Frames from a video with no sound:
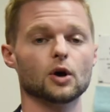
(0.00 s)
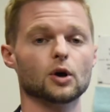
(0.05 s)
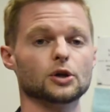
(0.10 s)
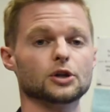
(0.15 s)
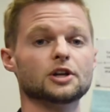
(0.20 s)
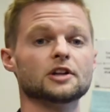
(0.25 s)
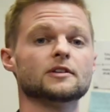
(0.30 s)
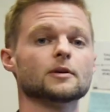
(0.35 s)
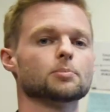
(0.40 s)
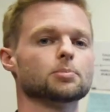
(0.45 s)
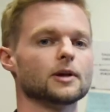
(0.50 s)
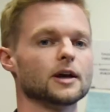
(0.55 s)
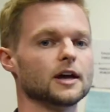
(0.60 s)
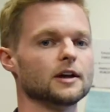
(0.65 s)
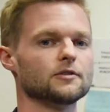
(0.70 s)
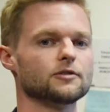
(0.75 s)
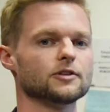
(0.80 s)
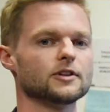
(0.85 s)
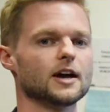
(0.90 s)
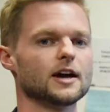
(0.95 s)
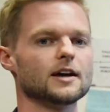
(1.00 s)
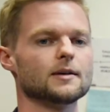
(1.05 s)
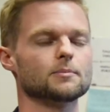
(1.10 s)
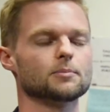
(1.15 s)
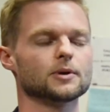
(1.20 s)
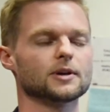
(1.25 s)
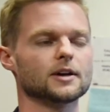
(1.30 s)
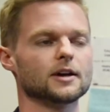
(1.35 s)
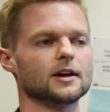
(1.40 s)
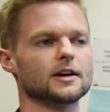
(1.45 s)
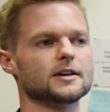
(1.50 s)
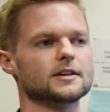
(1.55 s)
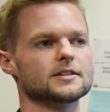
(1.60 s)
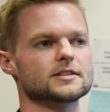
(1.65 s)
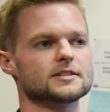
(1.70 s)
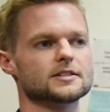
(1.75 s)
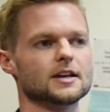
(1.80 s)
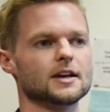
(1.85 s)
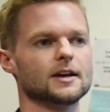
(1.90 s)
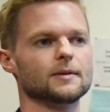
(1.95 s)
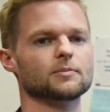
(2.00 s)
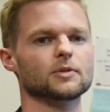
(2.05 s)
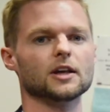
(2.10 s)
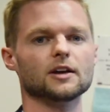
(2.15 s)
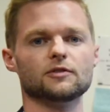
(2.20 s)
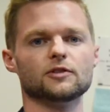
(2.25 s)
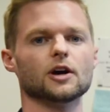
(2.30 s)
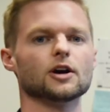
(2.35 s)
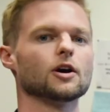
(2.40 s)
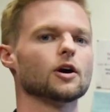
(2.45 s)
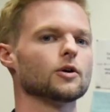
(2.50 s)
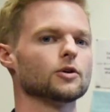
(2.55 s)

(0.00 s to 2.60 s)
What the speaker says: you need to plan for that, because if not,